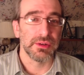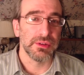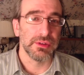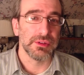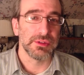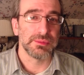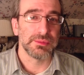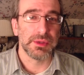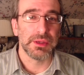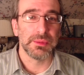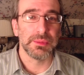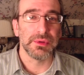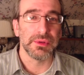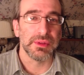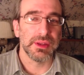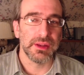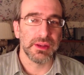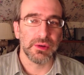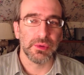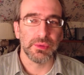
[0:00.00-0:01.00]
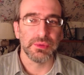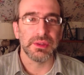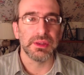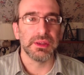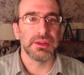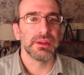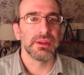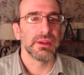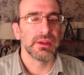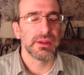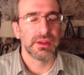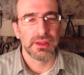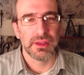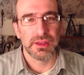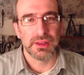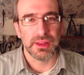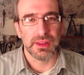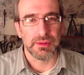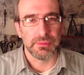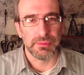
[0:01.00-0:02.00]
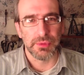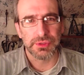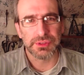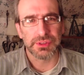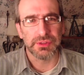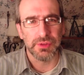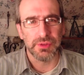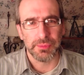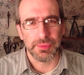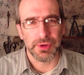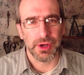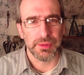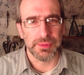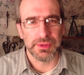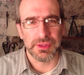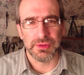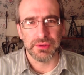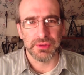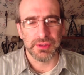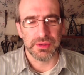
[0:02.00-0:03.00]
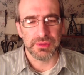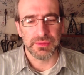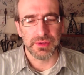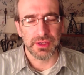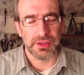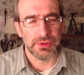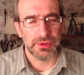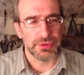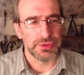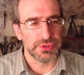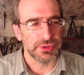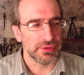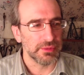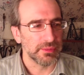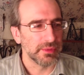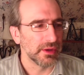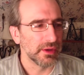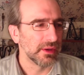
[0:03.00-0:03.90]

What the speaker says: There's people that only, like most of you probably, only on YouTube.